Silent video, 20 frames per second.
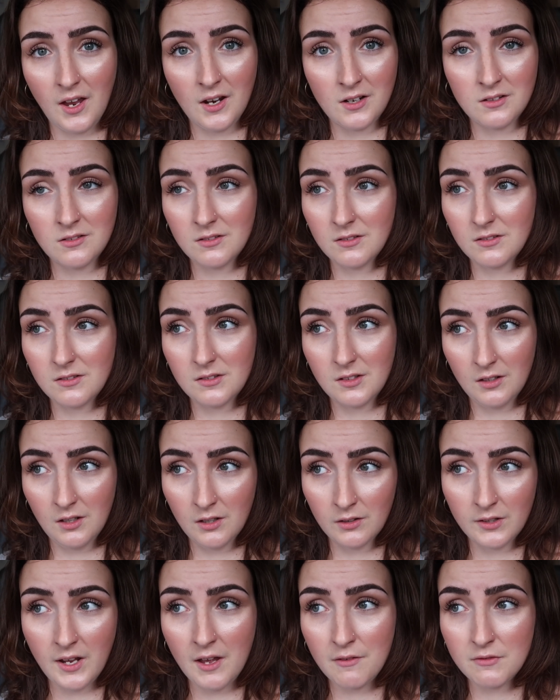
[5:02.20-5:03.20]
and the
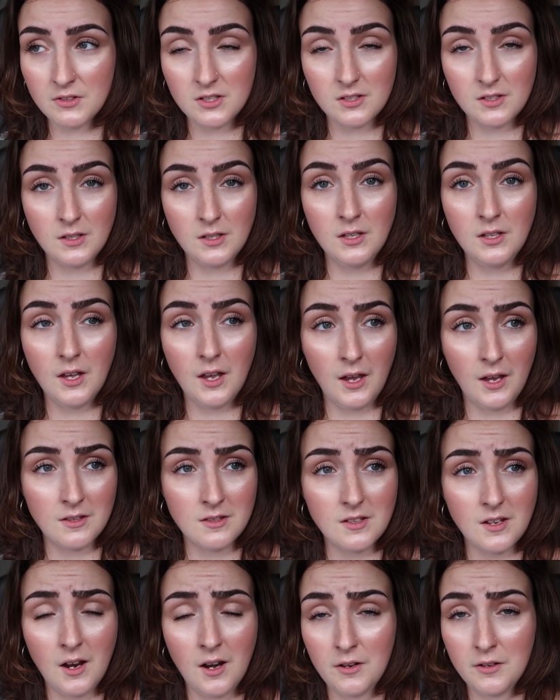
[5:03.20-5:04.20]
longevity.
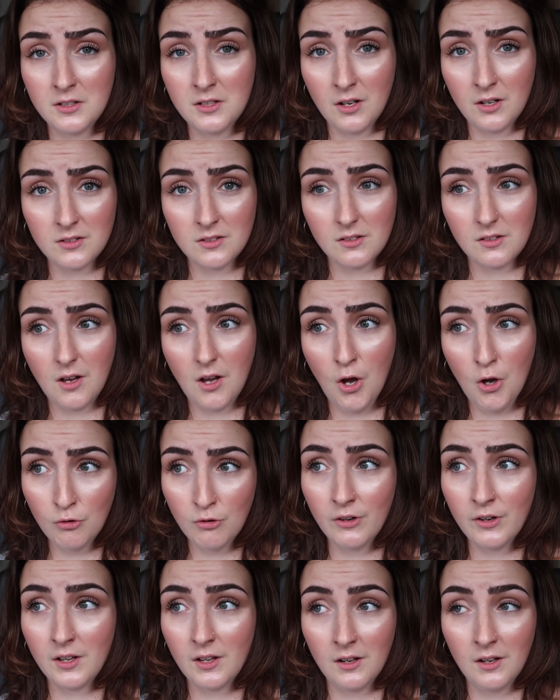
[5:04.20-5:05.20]
And I got
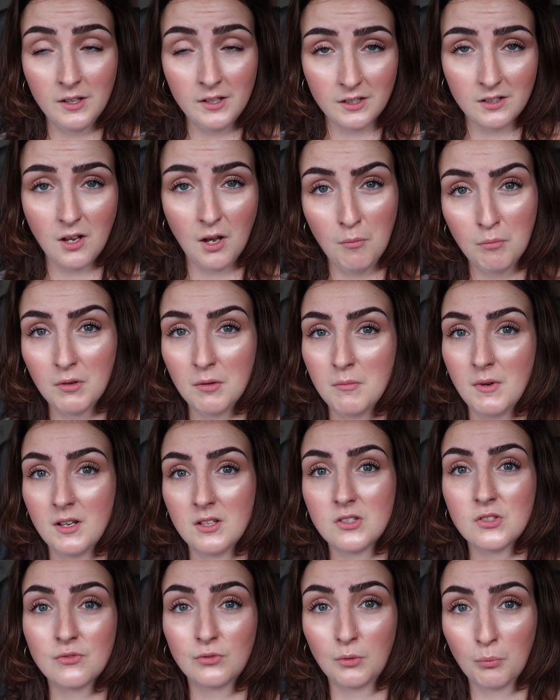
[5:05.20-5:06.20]
already a lot of
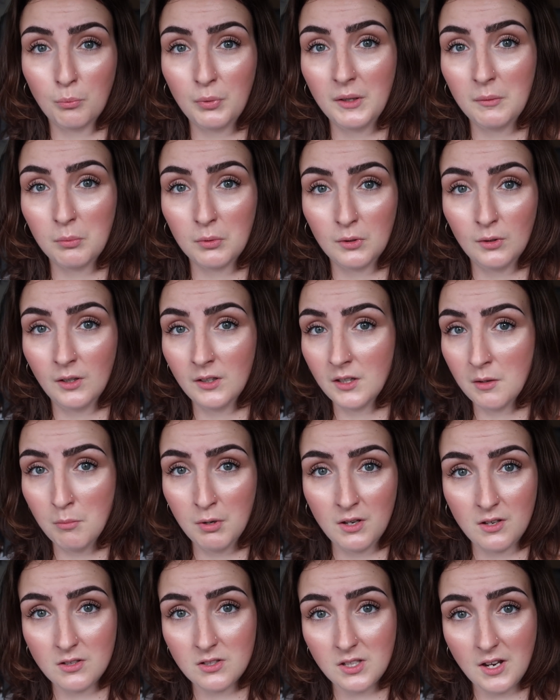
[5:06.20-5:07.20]
compliments from people on the
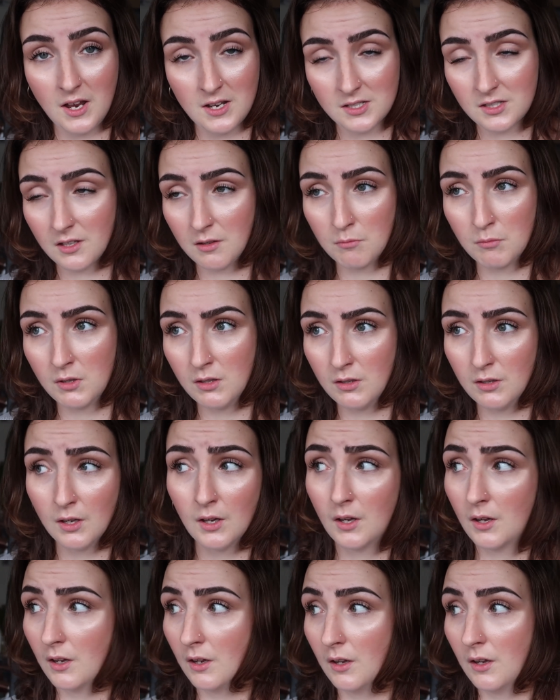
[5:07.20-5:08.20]
bus asking me,
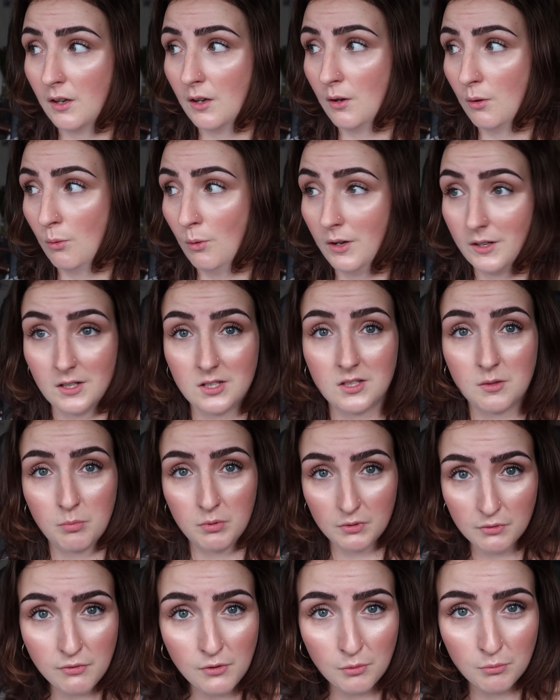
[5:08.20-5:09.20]
what is the
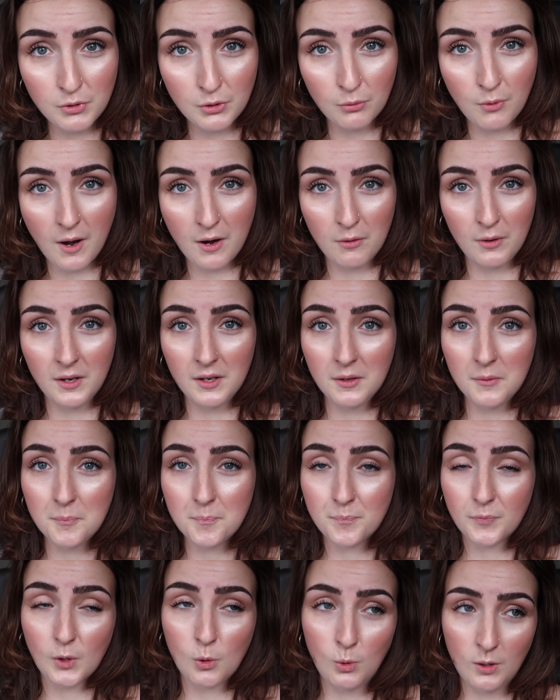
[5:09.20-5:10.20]
perfume you're wearing?
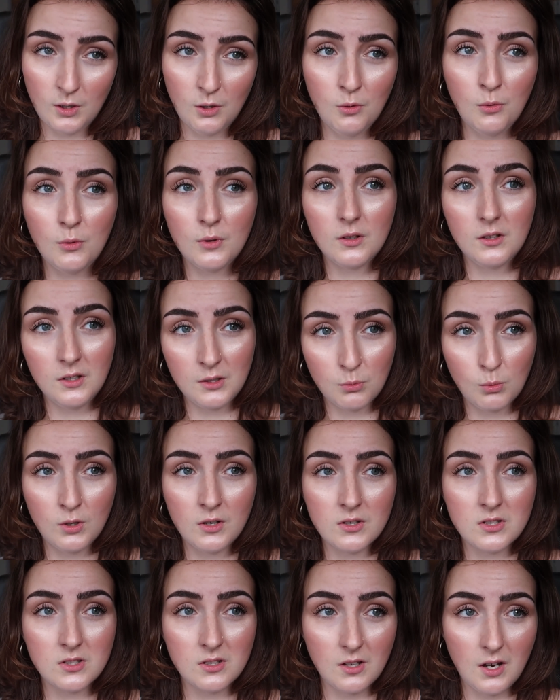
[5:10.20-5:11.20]
Well, it
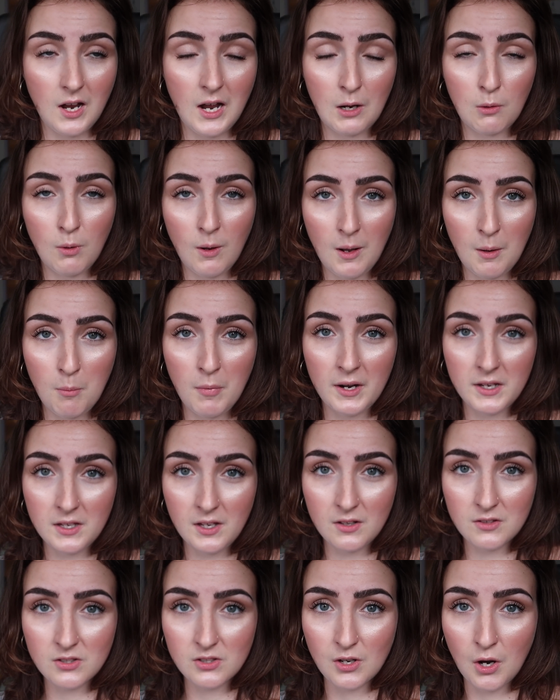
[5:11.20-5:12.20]
was Aqua by
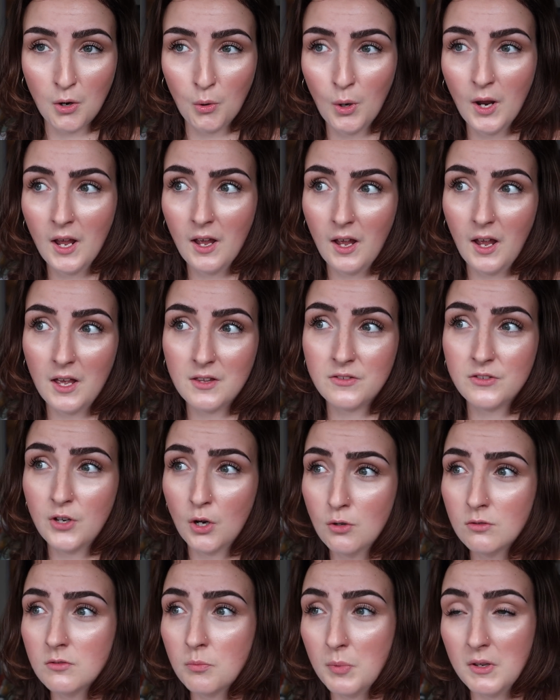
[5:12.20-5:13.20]
Kenzo. And
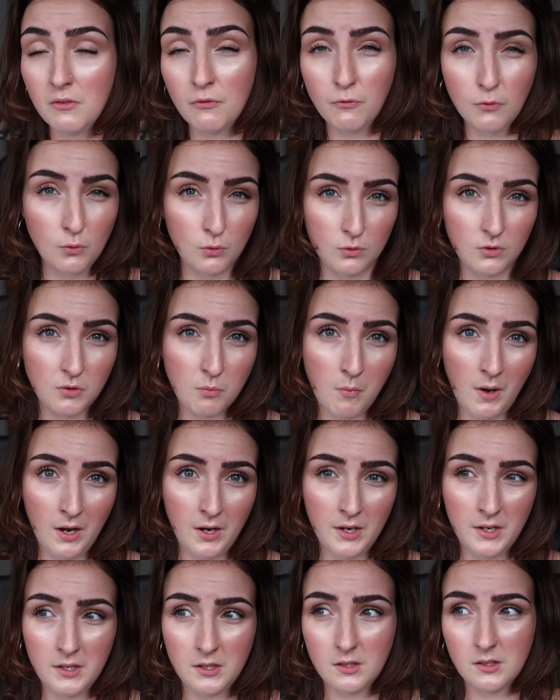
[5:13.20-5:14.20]
don't be fooled
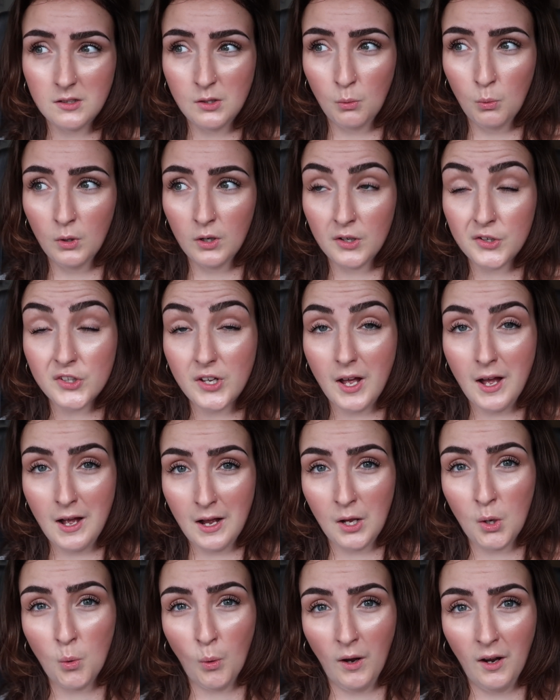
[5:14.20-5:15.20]
by the word
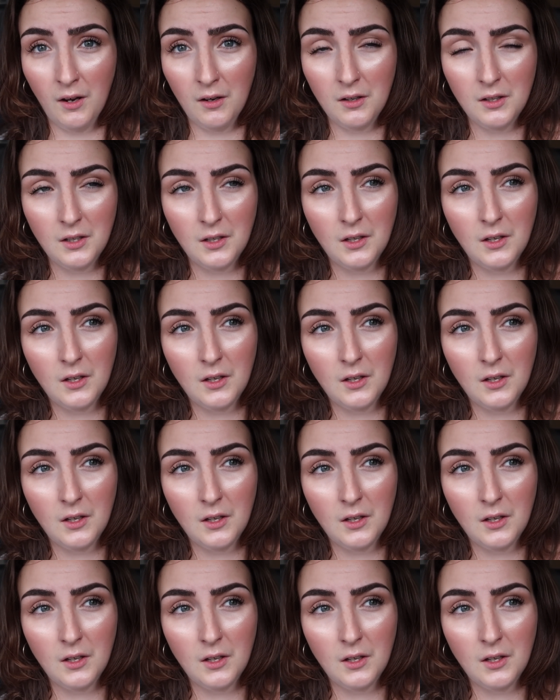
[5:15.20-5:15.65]
aqua.